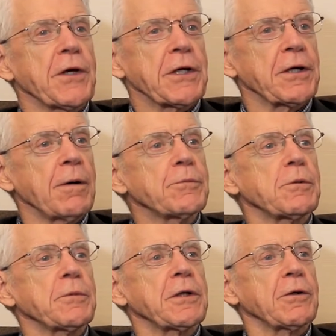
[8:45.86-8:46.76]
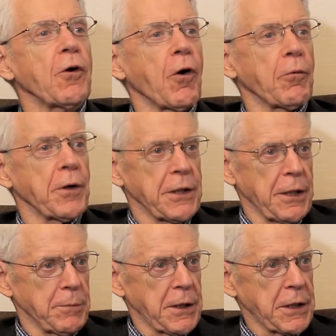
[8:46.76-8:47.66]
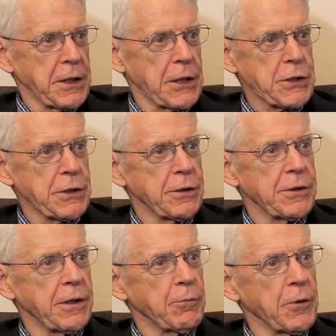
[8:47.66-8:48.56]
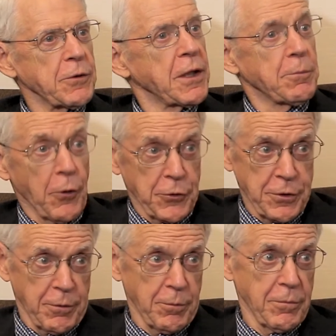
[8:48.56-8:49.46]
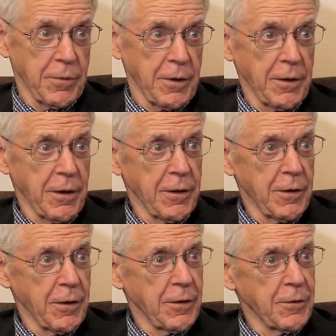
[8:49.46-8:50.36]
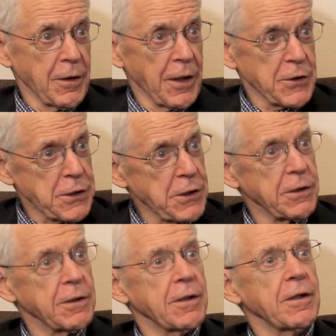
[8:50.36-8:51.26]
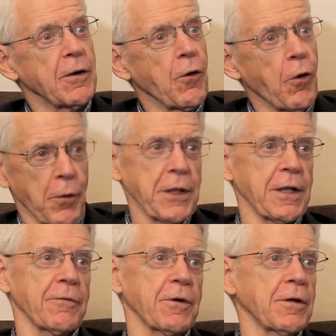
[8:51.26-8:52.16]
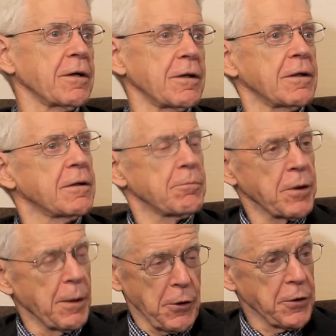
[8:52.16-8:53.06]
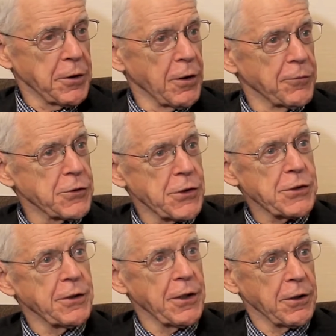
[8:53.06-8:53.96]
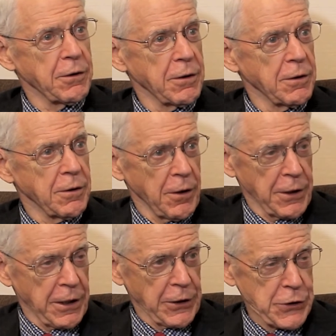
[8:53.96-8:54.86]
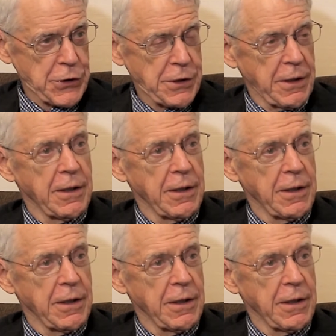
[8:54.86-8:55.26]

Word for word: they come to me already on medications, and most of them that I see already have a primary care physician and a cardiologist.